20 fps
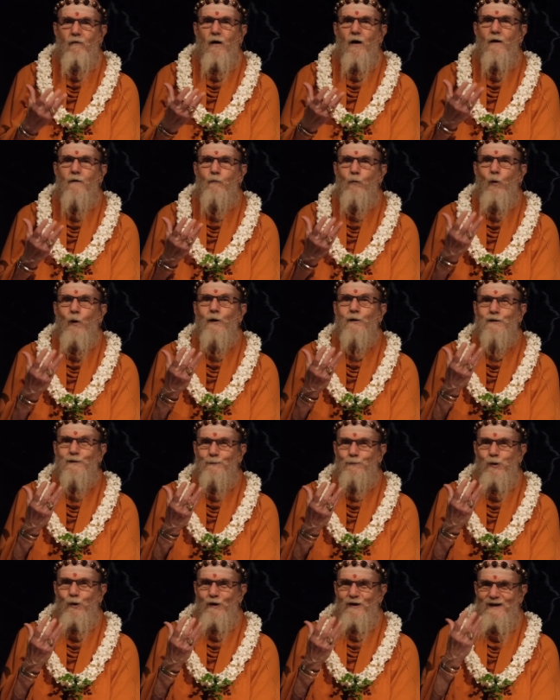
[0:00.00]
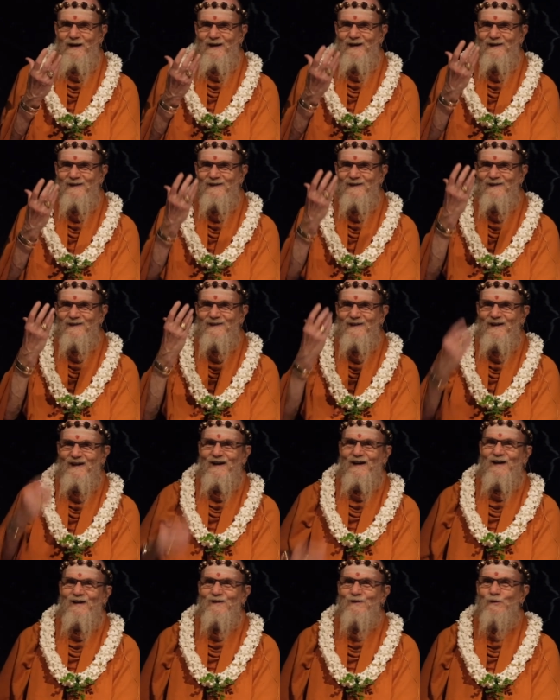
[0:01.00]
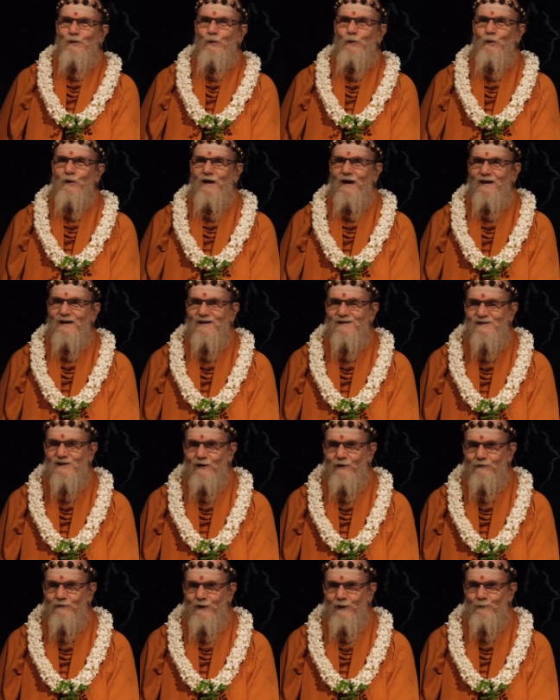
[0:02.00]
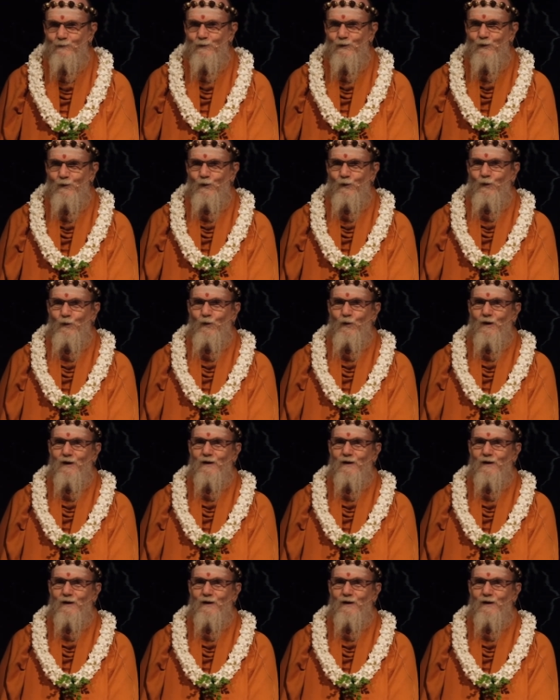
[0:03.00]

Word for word: of work to put in to get itself up to